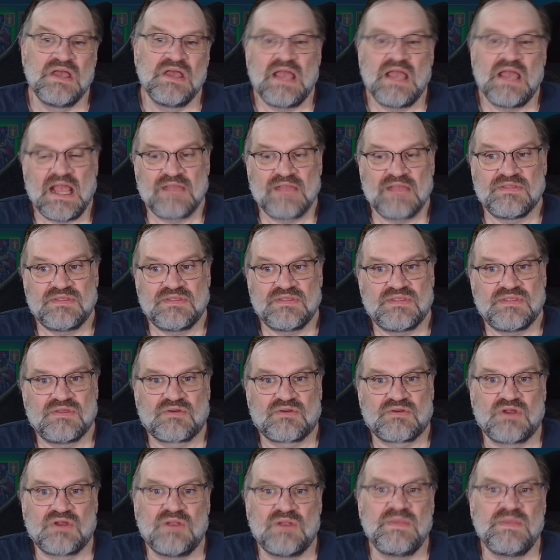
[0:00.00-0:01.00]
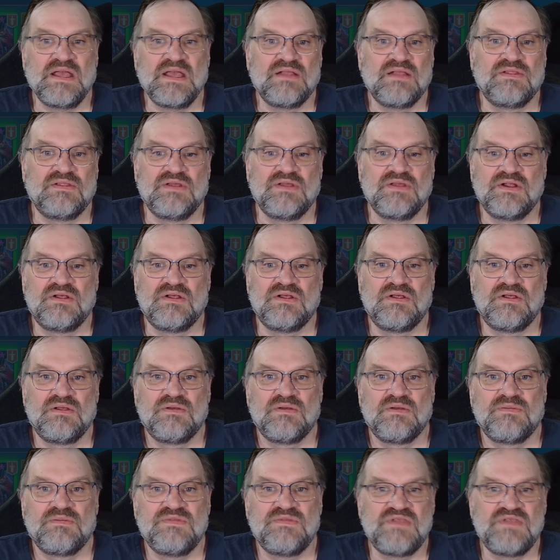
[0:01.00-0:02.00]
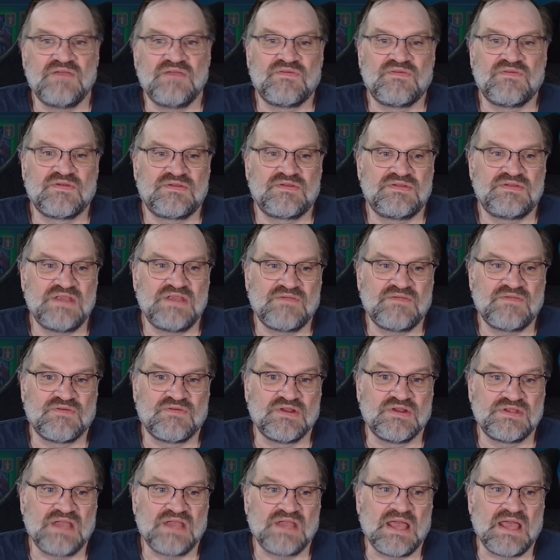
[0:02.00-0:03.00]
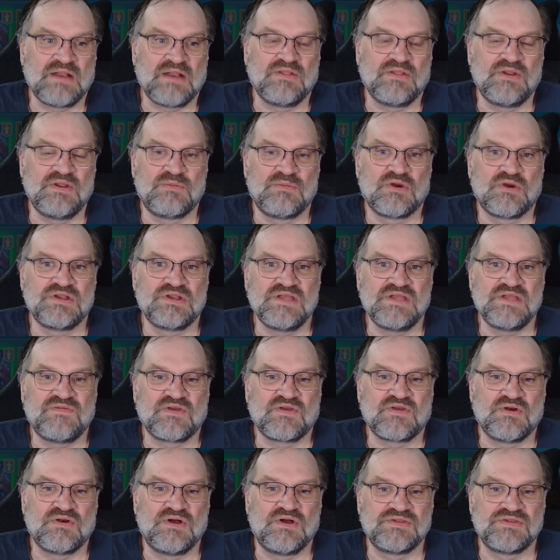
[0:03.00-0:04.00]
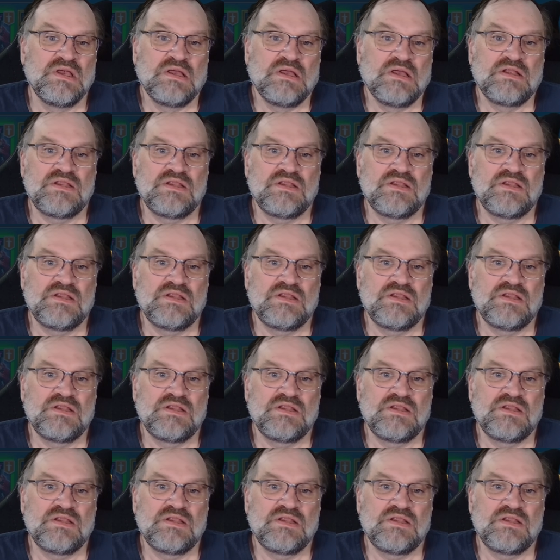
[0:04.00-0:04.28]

And they're going to be a little different and a little more difficult